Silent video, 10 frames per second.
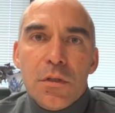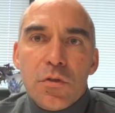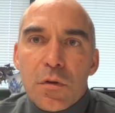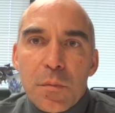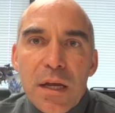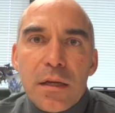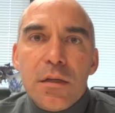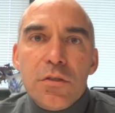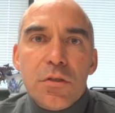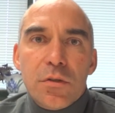remain,
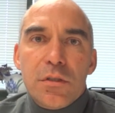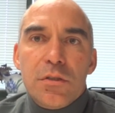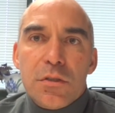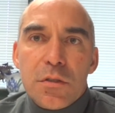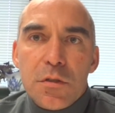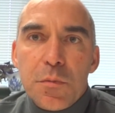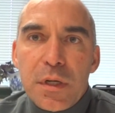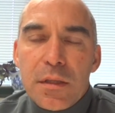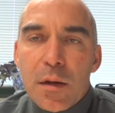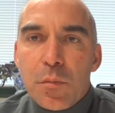it's going to just
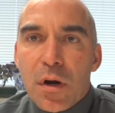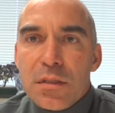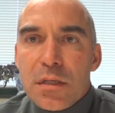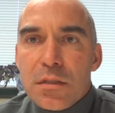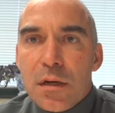speed that process